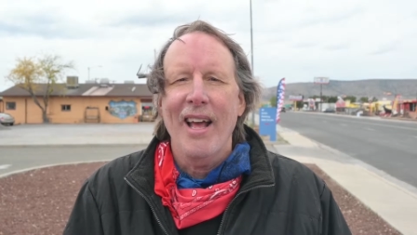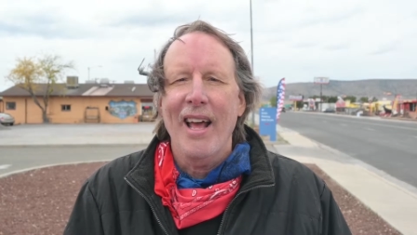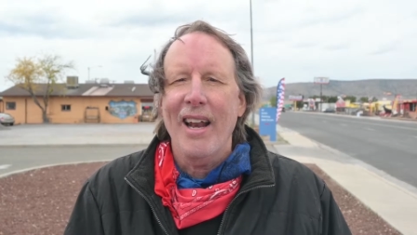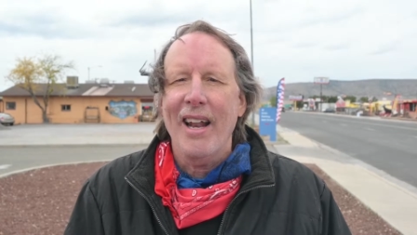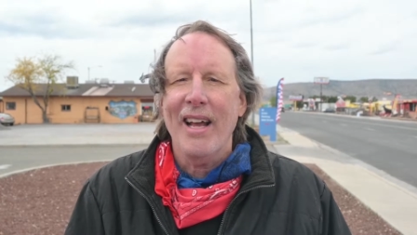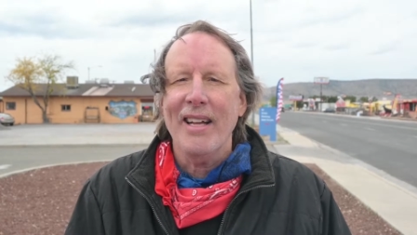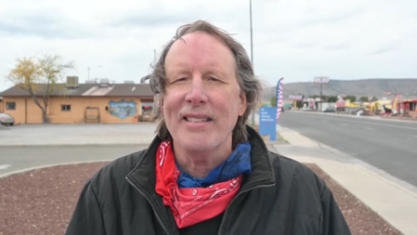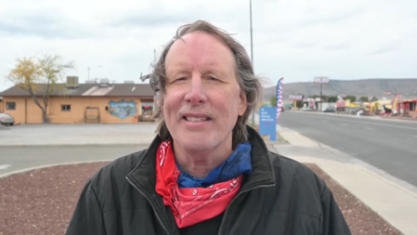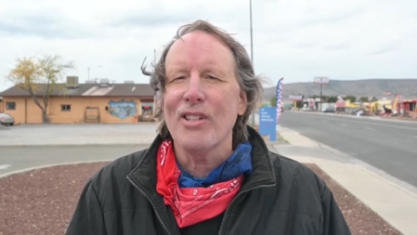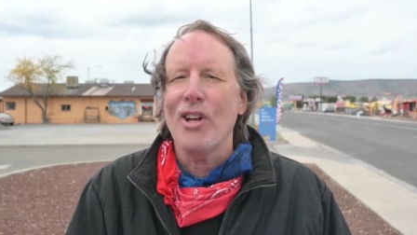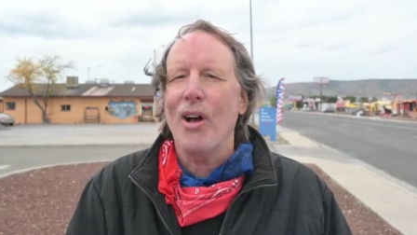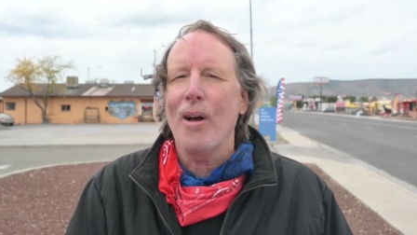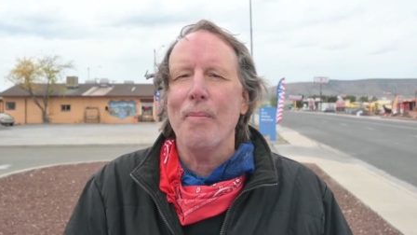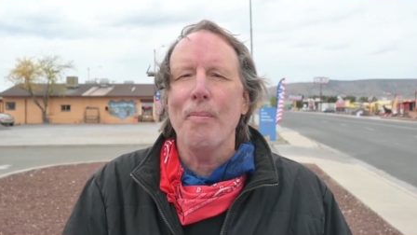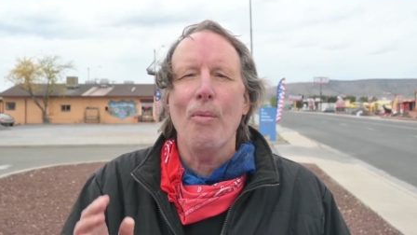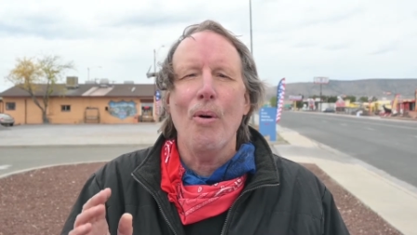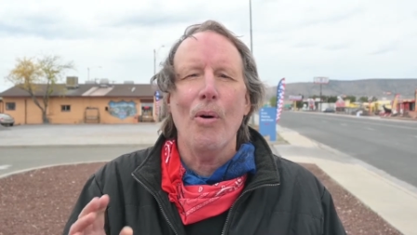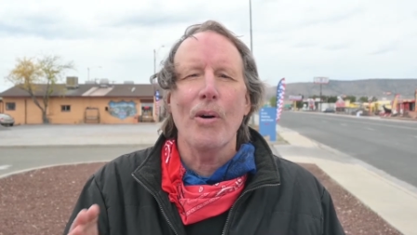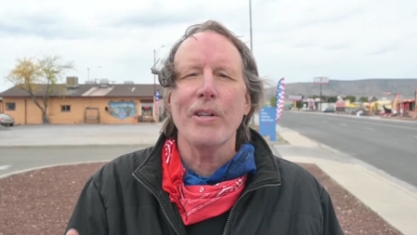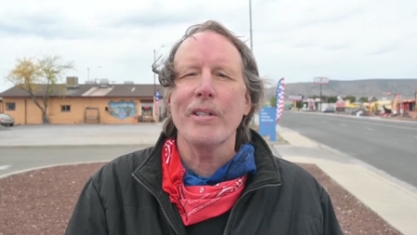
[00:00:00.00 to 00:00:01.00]
and I saw
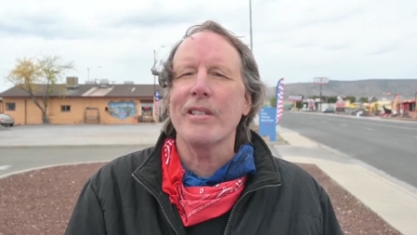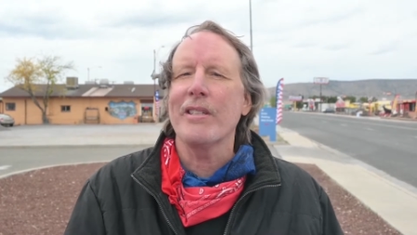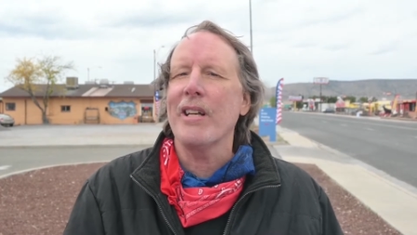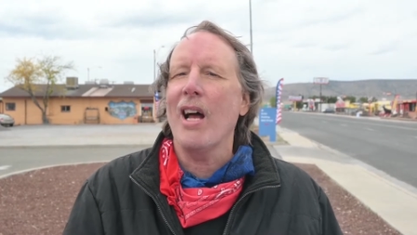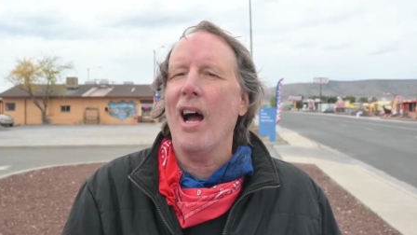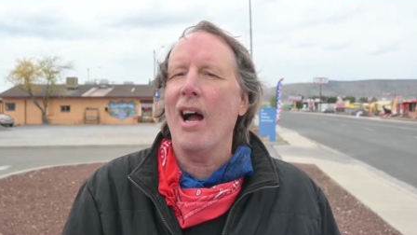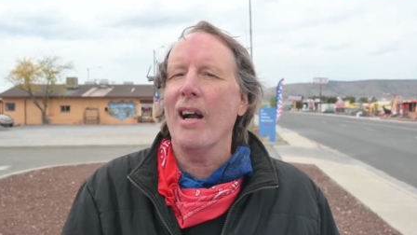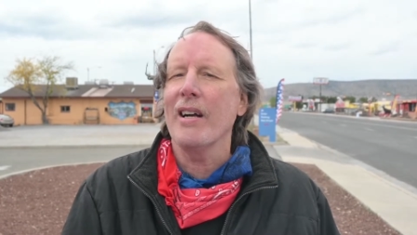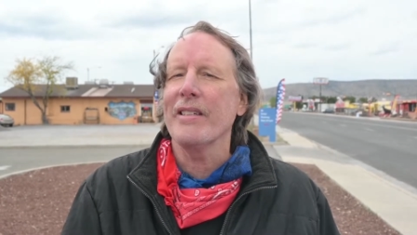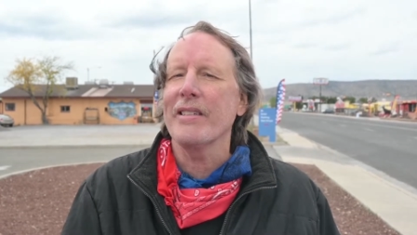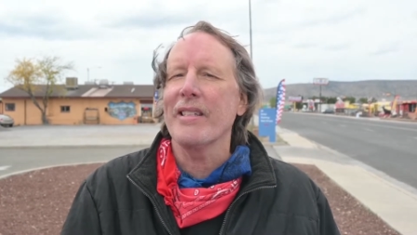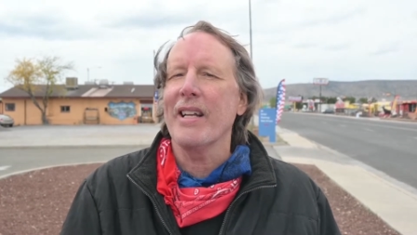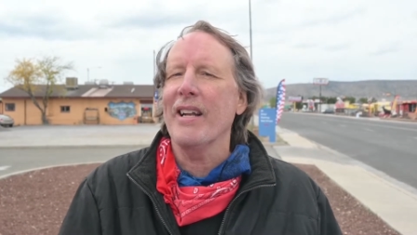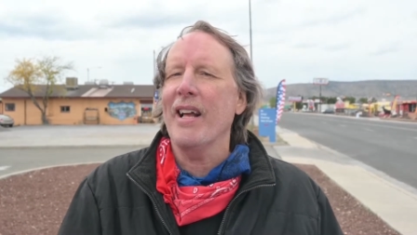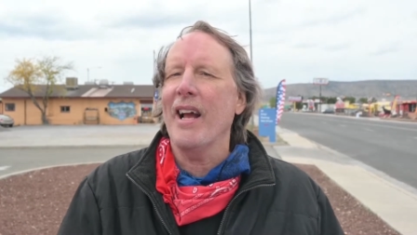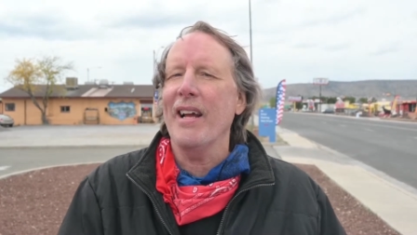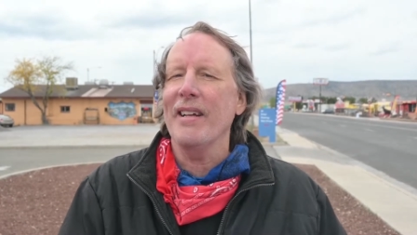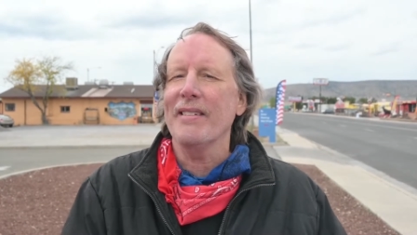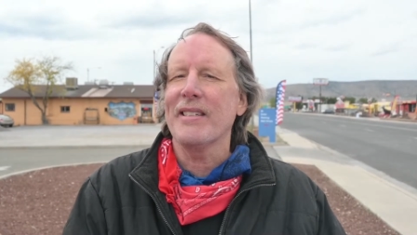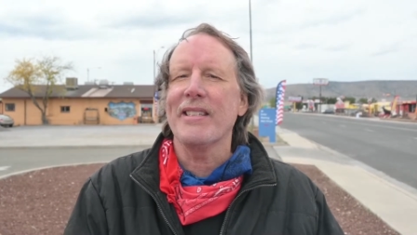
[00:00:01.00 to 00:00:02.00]
more stars
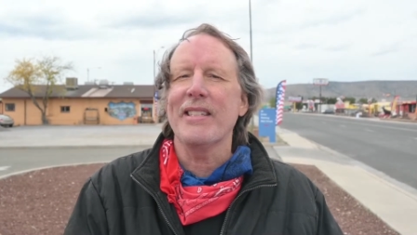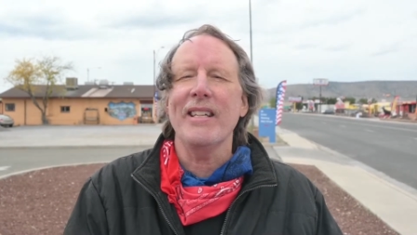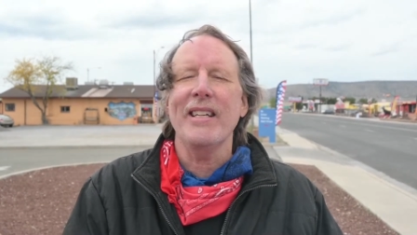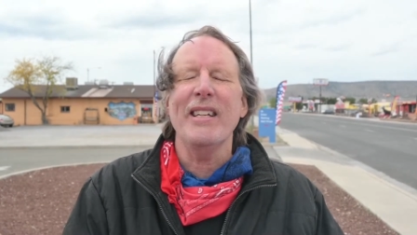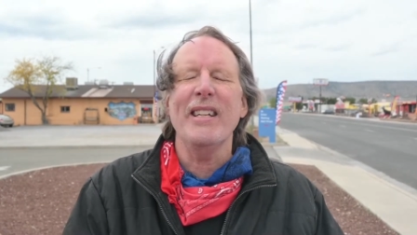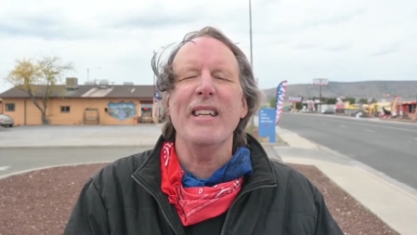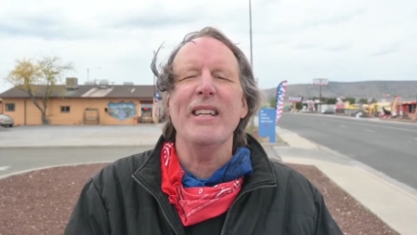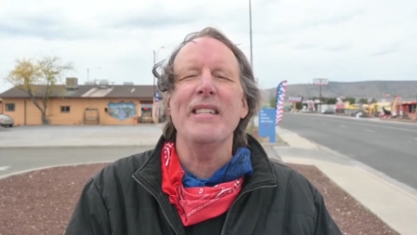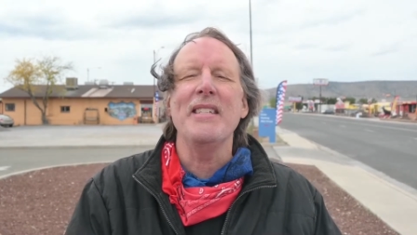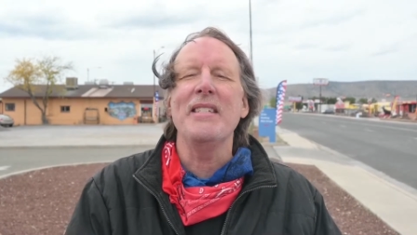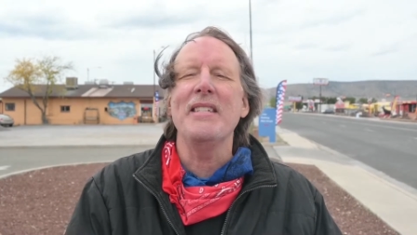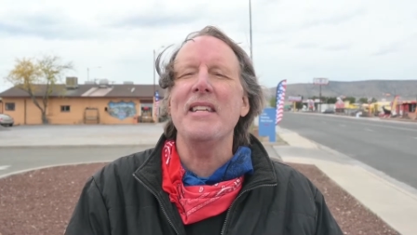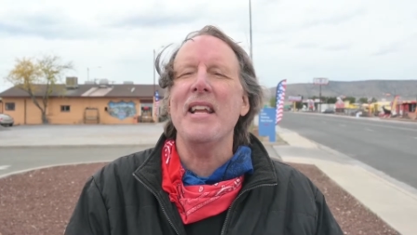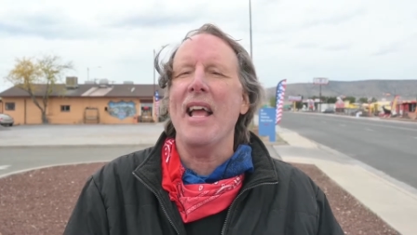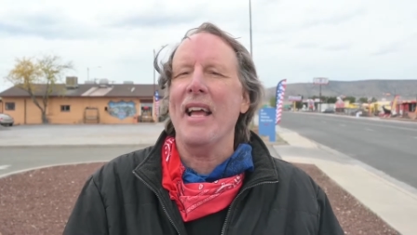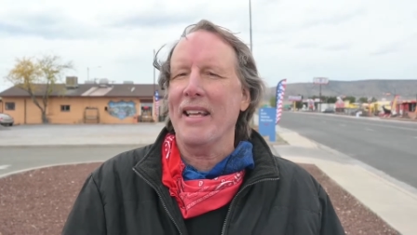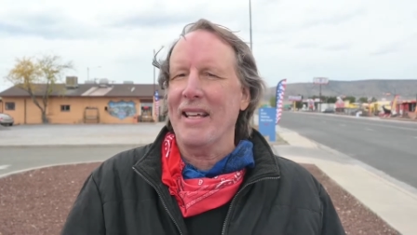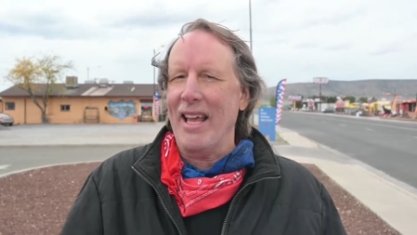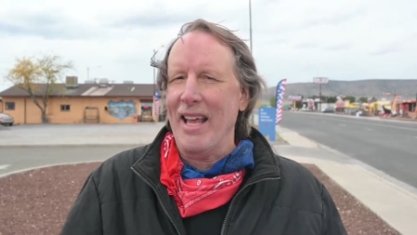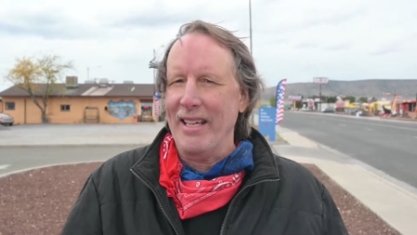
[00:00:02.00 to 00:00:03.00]
than I'd seen in
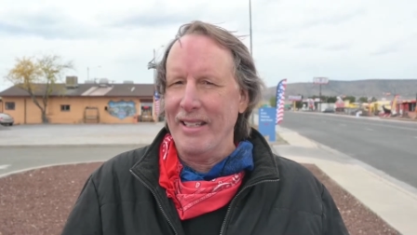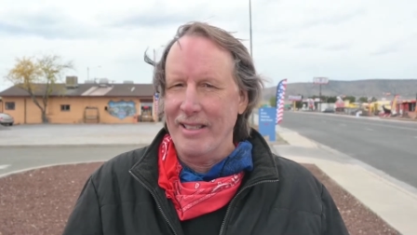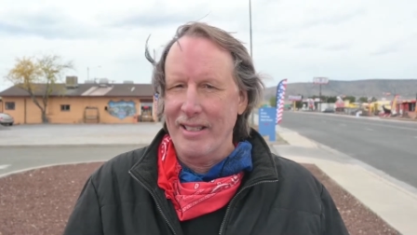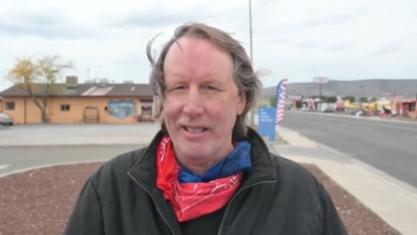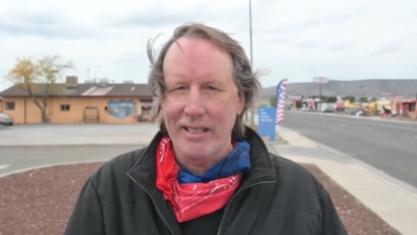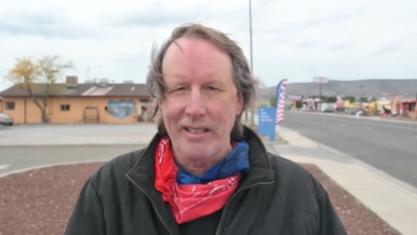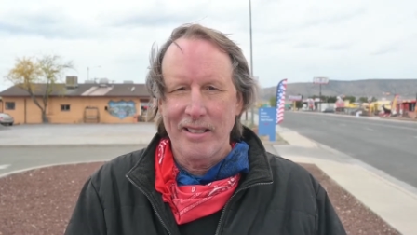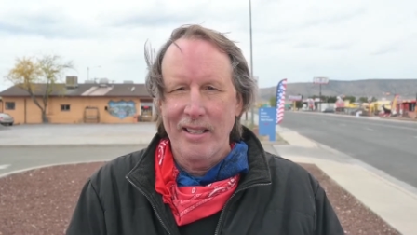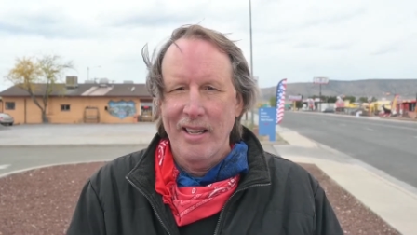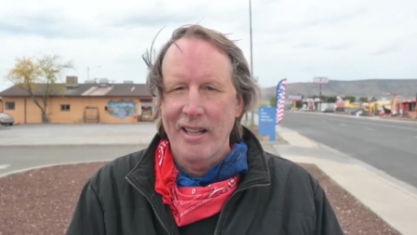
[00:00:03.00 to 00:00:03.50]
decades.